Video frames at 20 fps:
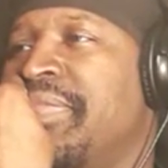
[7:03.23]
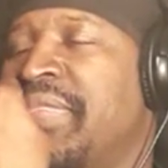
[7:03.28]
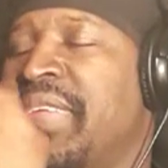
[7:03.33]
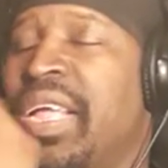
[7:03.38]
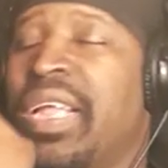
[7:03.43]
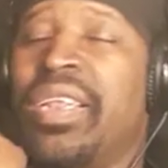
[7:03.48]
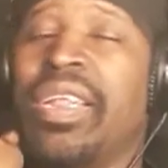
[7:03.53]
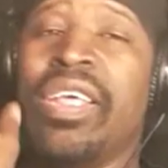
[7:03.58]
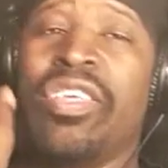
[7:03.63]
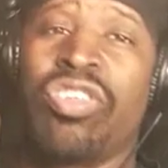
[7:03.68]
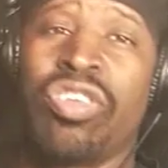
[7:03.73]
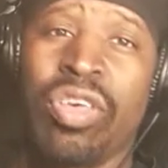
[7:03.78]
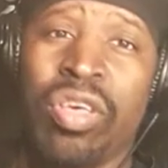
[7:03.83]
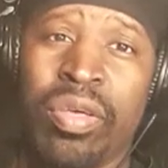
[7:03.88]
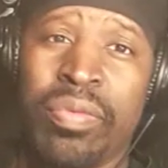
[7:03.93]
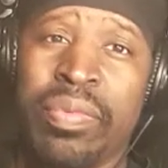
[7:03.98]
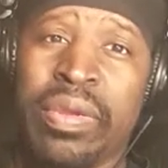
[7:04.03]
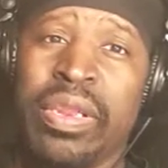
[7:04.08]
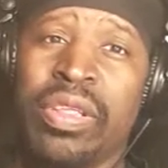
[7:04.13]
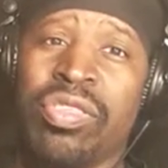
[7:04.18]
I'll let y'all
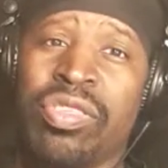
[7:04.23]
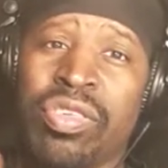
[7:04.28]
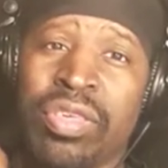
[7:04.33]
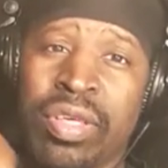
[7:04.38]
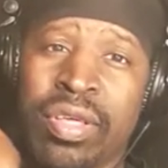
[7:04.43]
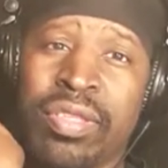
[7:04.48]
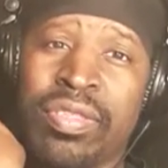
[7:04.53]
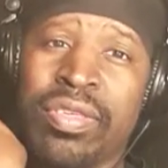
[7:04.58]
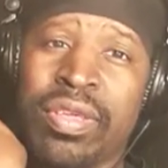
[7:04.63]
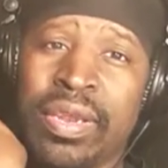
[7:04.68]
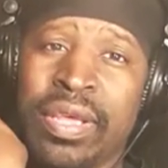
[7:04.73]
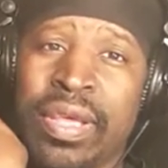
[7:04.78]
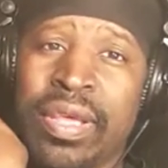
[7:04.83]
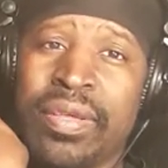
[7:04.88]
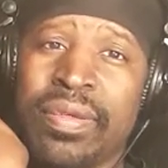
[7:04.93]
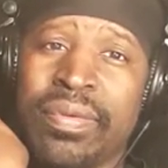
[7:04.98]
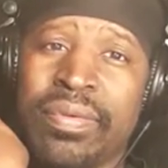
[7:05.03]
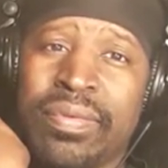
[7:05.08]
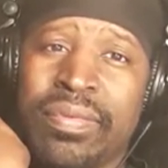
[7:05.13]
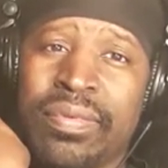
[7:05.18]
be the judge of
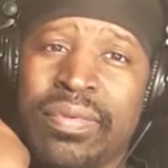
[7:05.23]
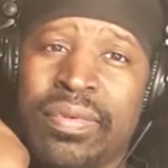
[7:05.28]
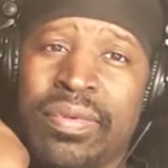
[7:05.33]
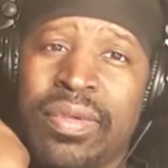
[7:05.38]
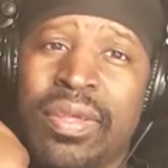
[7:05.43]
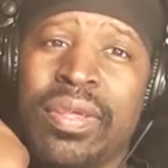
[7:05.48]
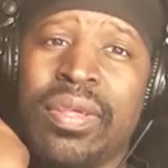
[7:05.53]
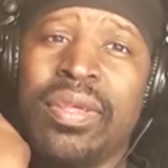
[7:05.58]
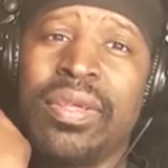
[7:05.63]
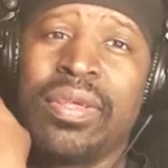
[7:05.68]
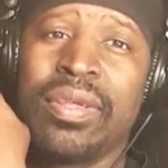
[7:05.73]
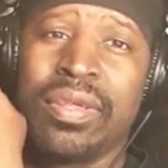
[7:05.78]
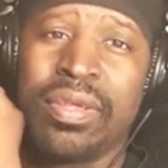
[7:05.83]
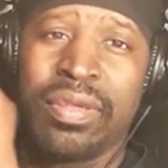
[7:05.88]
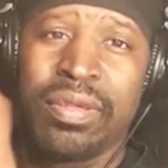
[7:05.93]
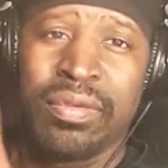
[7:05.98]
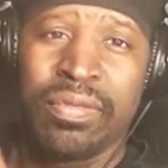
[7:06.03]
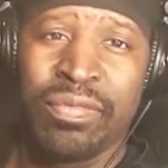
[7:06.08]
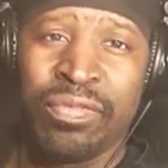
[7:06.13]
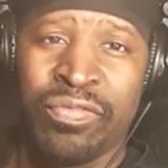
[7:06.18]

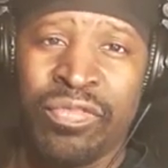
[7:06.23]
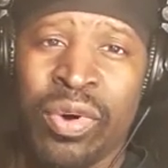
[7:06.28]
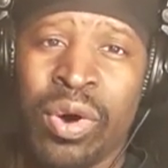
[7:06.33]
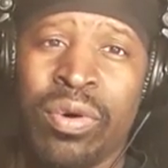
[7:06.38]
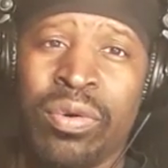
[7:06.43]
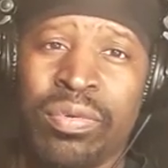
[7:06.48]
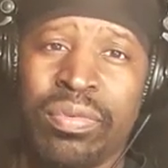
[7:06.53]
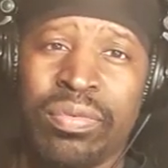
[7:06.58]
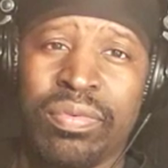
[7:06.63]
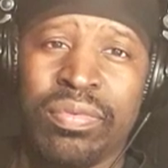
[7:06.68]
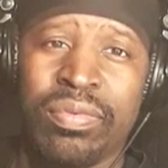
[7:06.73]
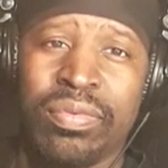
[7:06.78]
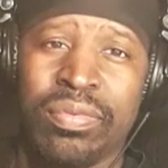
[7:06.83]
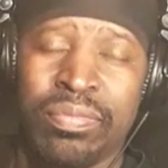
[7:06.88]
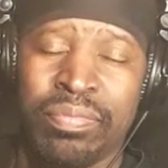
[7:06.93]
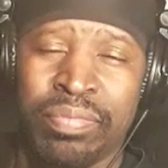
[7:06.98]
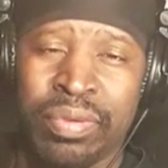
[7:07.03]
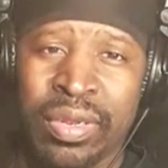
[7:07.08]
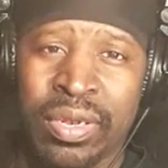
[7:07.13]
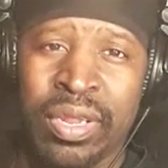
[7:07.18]
that. Vote
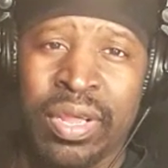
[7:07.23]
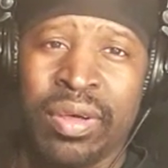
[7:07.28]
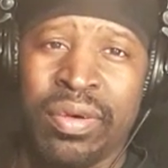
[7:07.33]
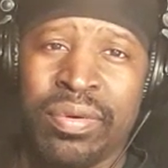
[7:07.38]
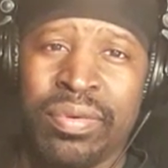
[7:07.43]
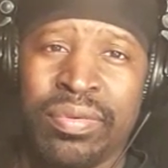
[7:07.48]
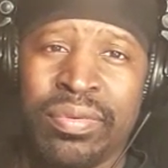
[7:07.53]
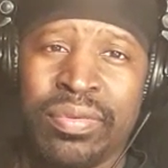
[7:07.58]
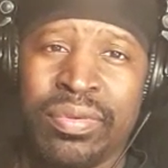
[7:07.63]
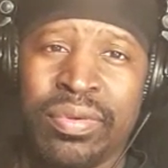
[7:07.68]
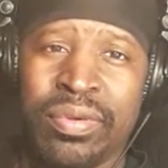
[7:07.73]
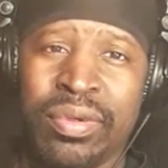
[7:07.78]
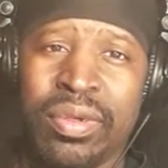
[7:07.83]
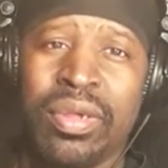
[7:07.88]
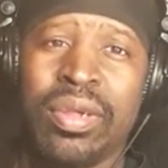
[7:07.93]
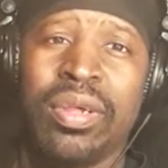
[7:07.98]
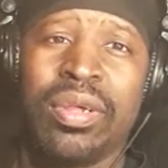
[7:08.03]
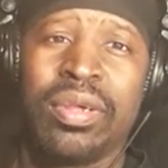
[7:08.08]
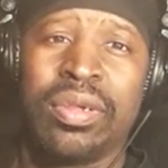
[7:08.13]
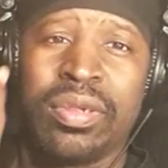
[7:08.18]
below.
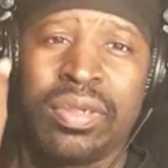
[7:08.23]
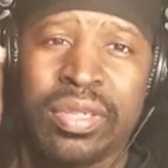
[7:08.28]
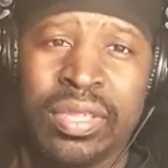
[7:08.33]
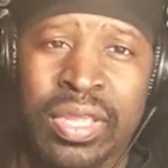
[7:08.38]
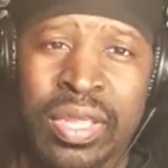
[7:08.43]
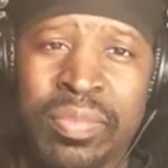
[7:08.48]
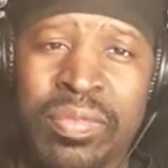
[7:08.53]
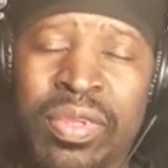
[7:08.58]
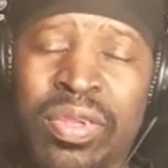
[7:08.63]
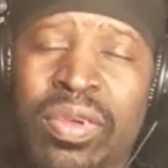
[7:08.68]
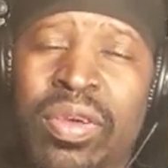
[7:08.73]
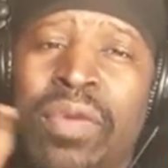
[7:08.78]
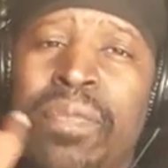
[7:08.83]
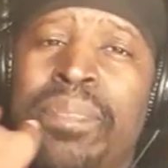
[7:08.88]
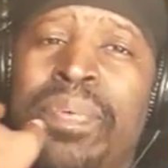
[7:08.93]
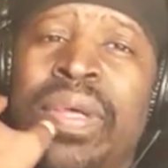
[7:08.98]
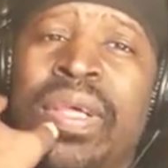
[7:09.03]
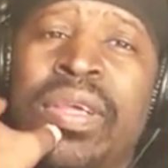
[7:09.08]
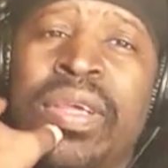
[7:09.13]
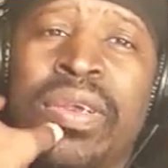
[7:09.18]
Give me your
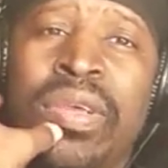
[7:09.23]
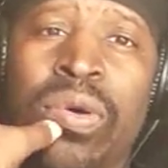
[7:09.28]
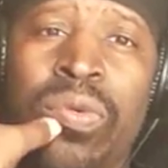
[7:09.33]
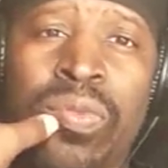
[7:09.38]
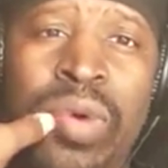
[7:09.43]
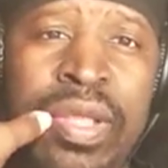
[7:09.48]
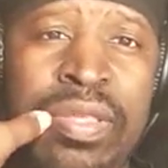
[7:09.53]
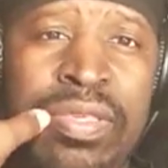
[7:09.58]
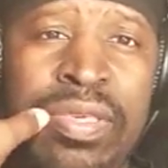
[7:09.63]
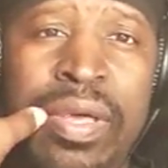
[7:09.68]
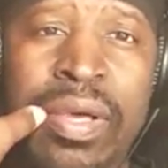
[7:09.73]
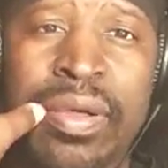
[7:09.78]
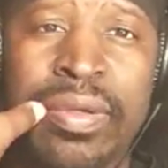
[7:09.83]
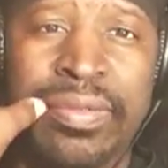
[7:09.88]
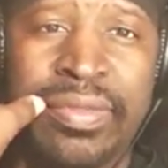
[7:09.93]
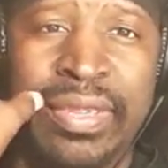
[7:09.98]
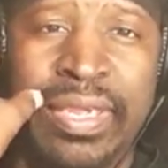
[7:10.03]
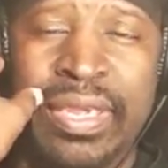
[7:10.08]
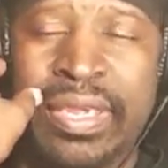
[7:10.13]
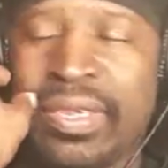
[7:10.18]
opinion on what y'all
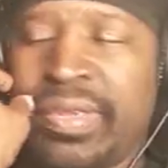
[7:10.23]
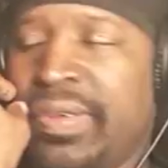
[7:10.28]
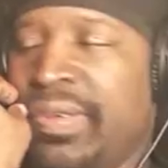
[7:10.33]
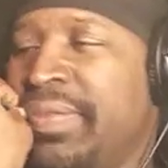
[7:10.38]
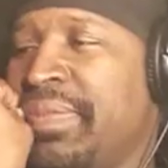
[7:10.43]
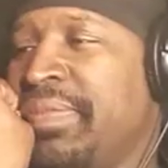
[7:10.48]
think.